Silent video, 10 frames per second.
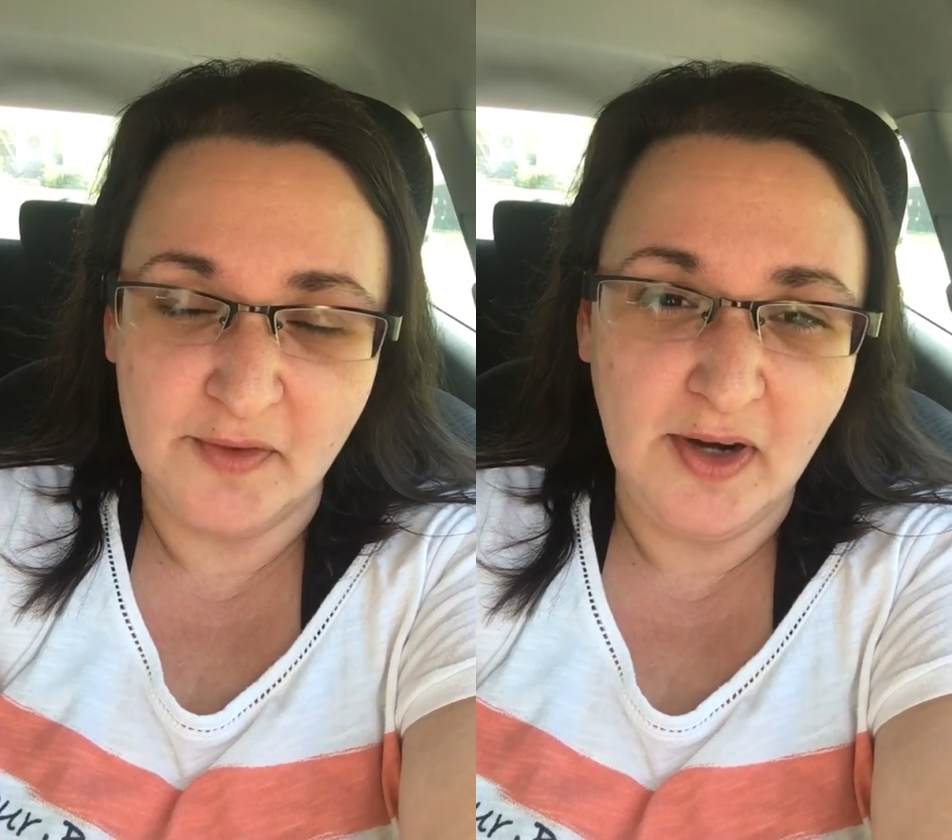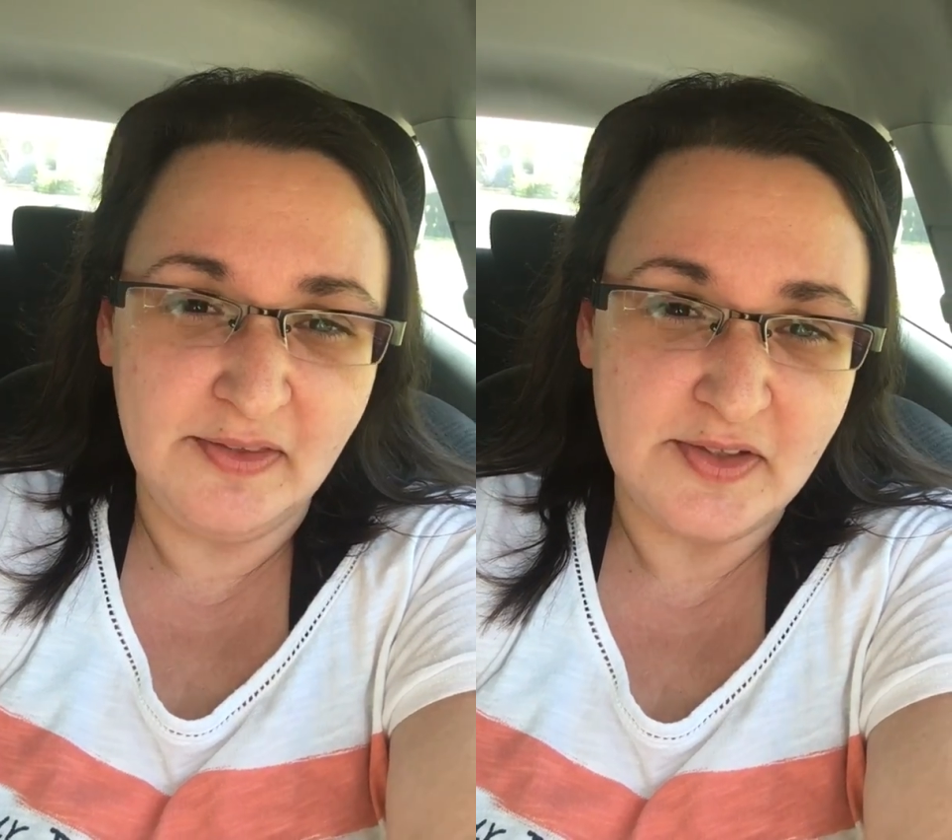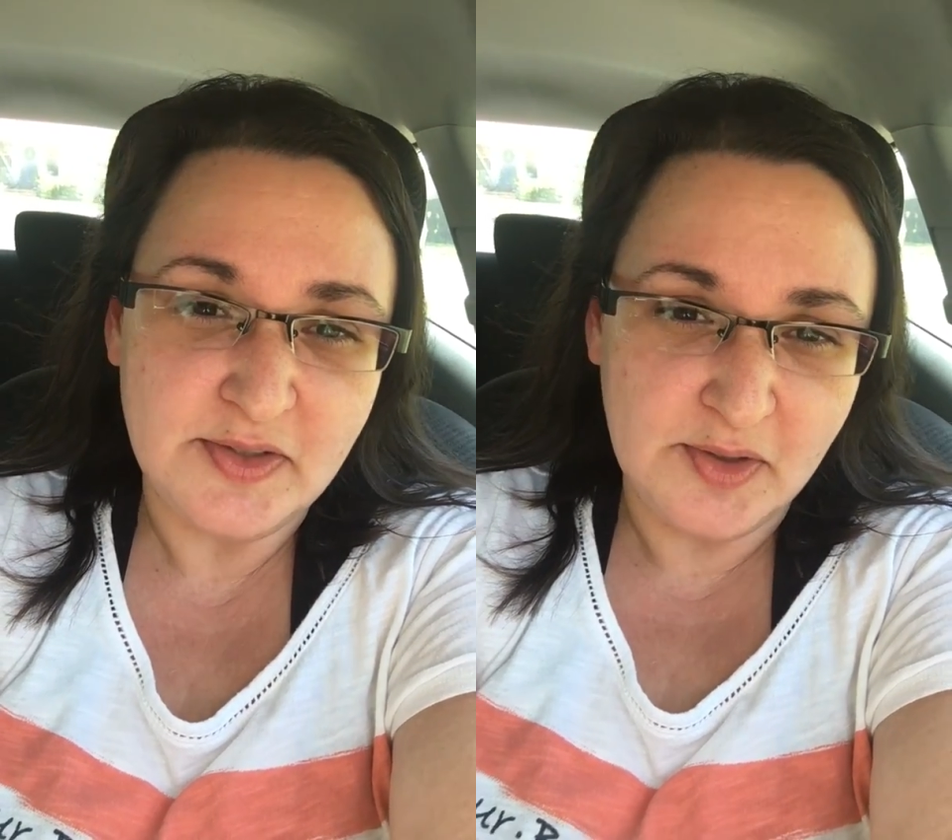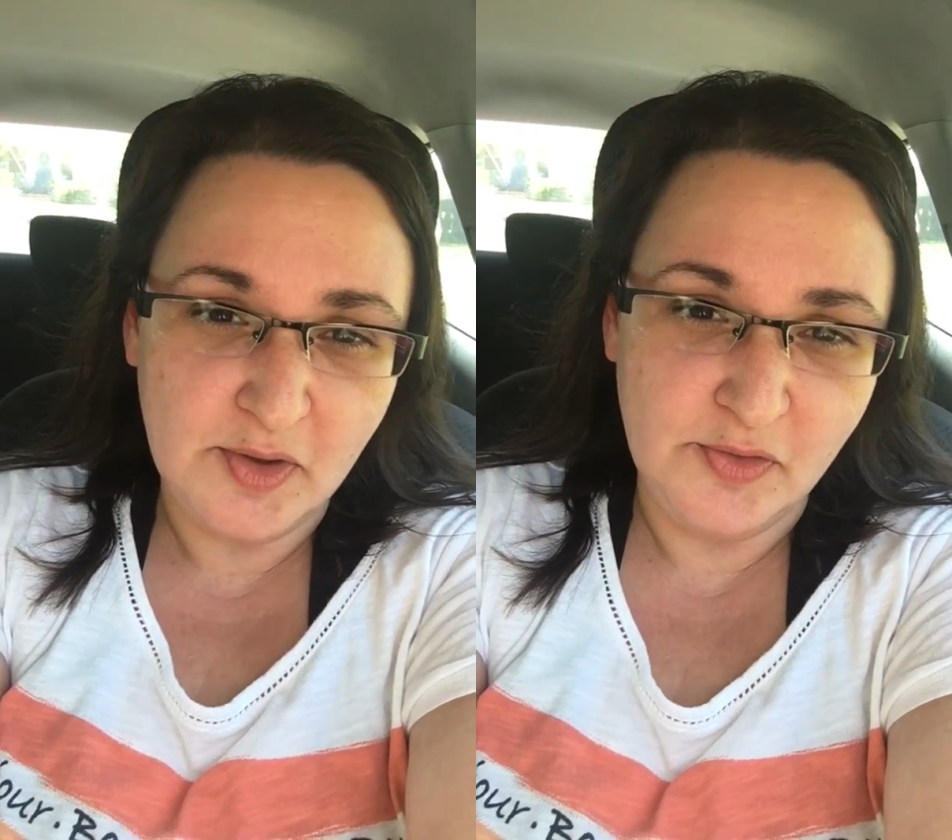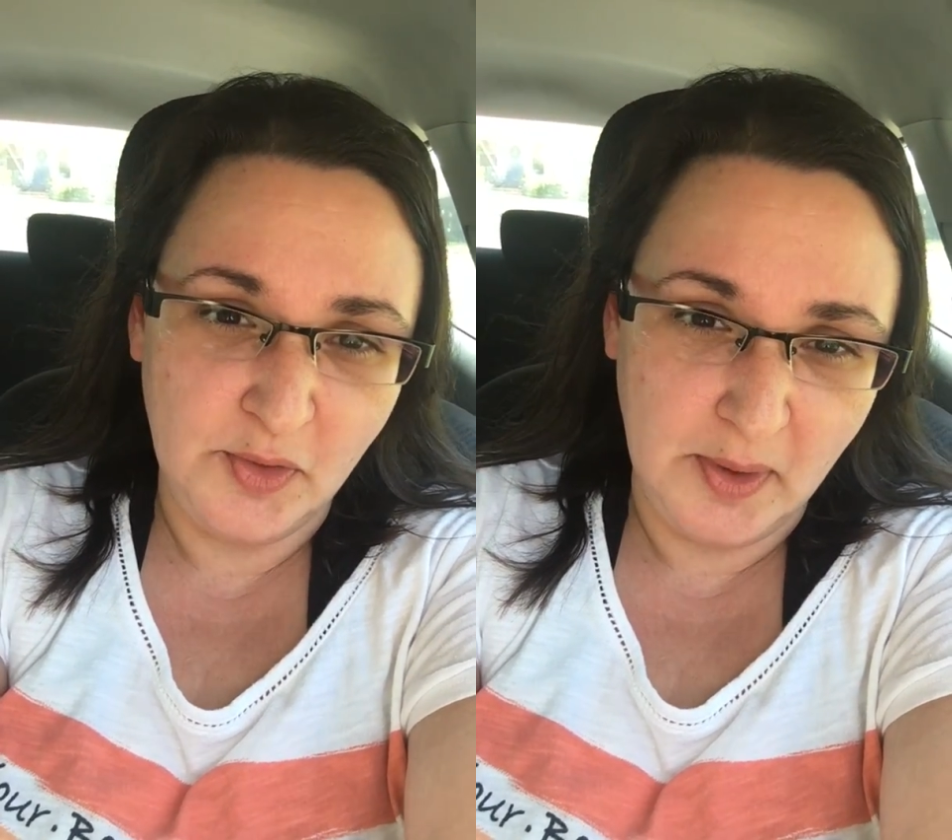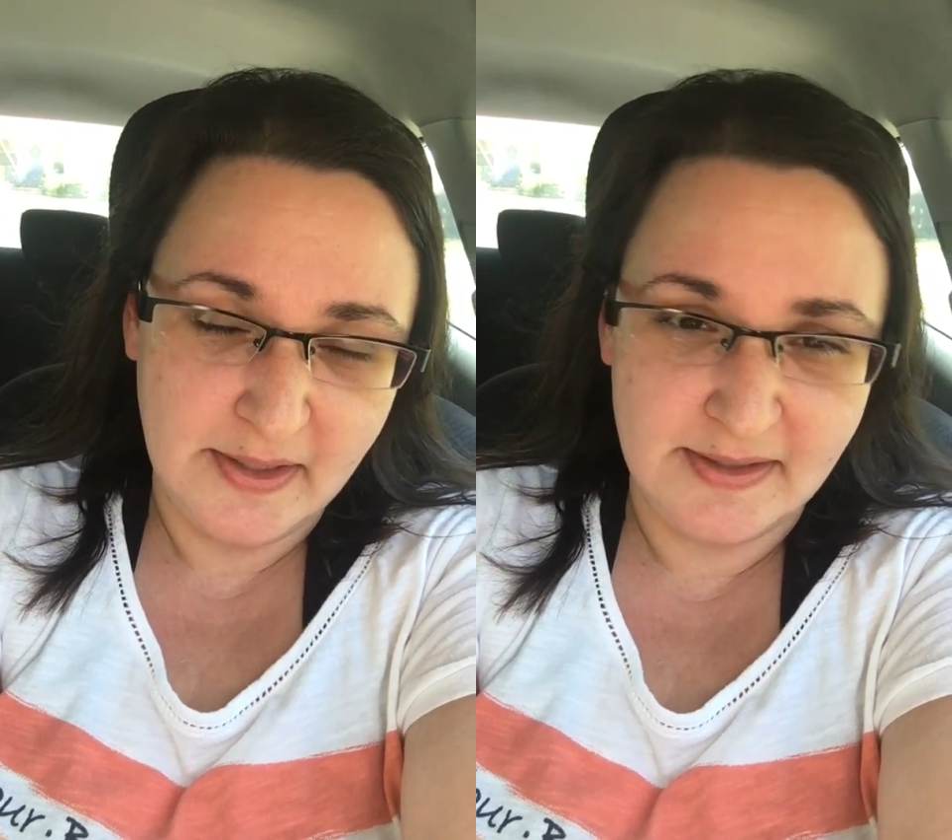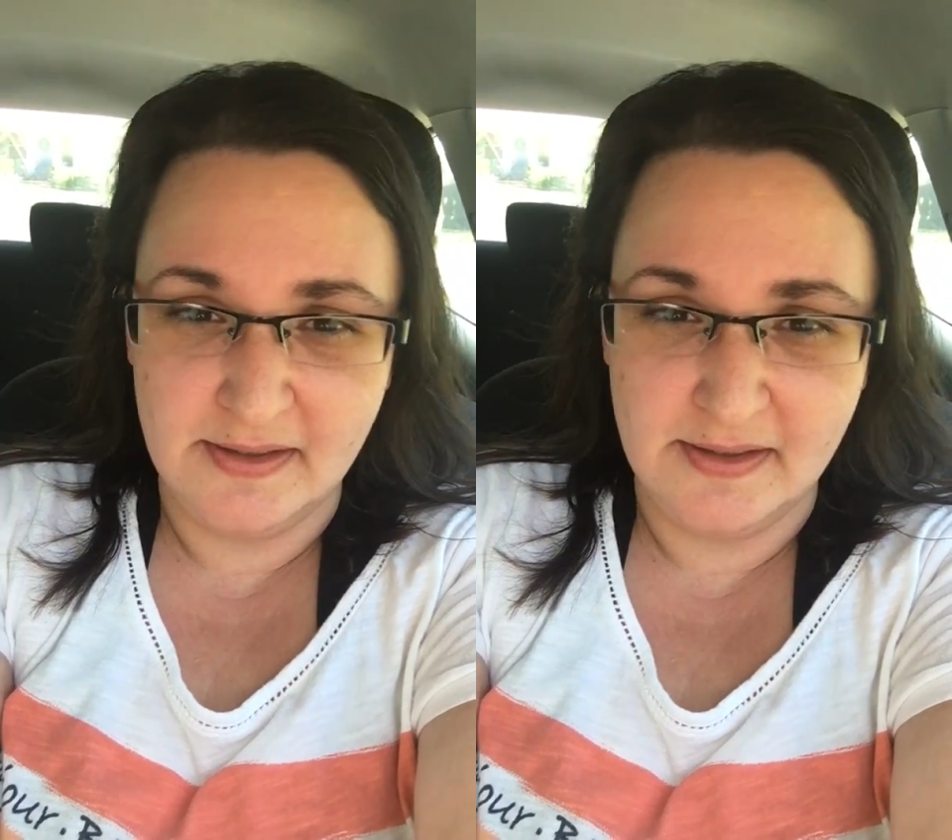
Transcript: but I've got this little voice